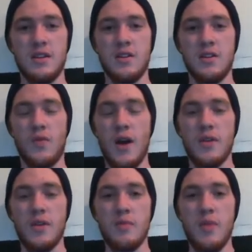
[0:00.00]
Why
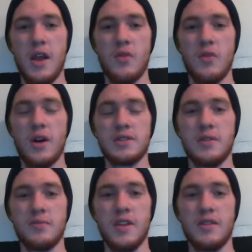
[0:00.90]
would I pay to watch
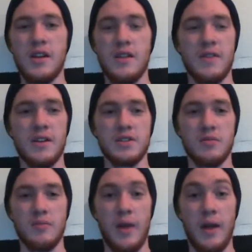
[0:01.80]
something that if I just
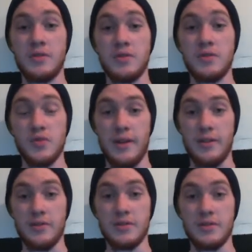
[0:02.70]
combine the two
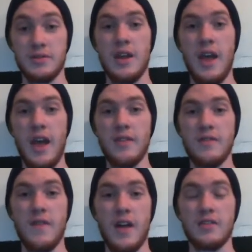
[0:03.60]
trailers and the
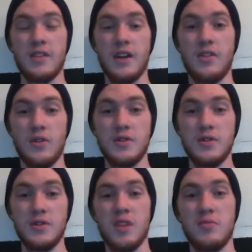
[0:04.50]
fact that I know
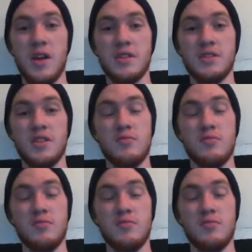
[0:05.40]
Spider-Man is going to be